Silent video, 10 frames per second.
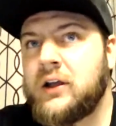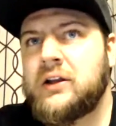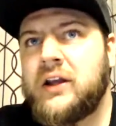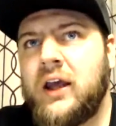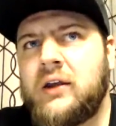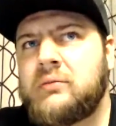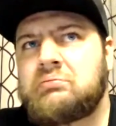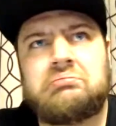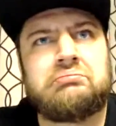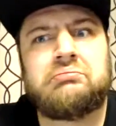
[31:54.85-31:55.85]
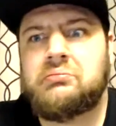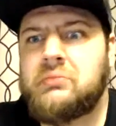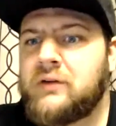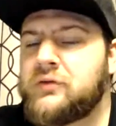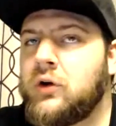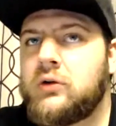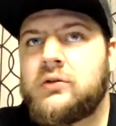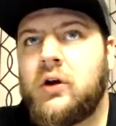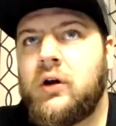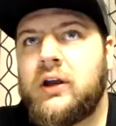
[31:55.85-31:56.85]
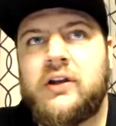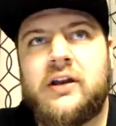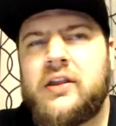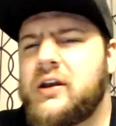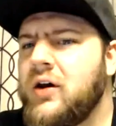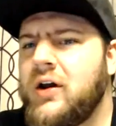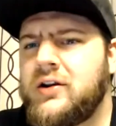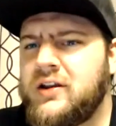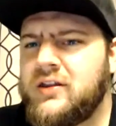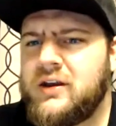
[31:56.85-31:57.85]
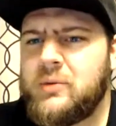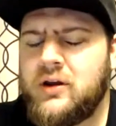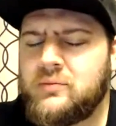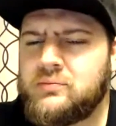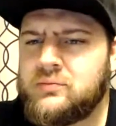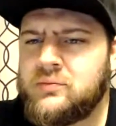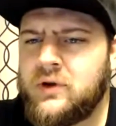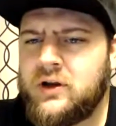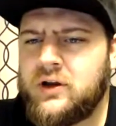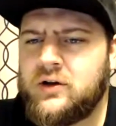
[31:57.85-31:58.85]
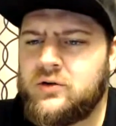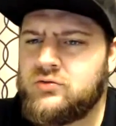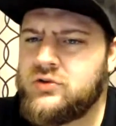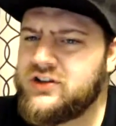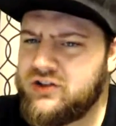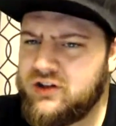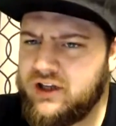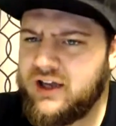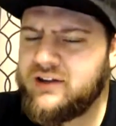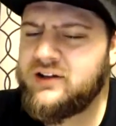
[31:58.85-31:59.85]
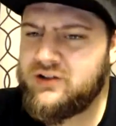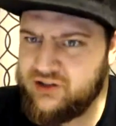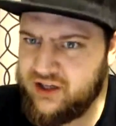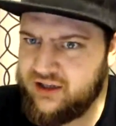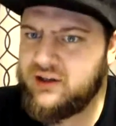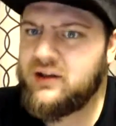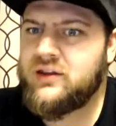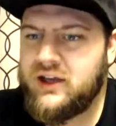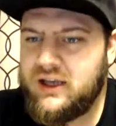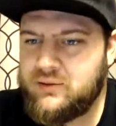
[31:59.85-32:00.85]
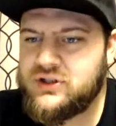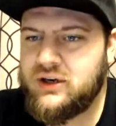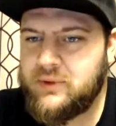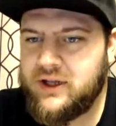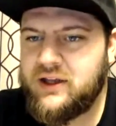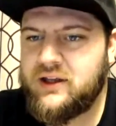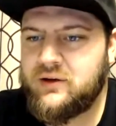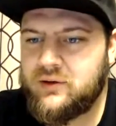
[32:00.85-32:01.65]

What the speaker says: Yeah, I've not heard anything about him recently. I did see that he was going to be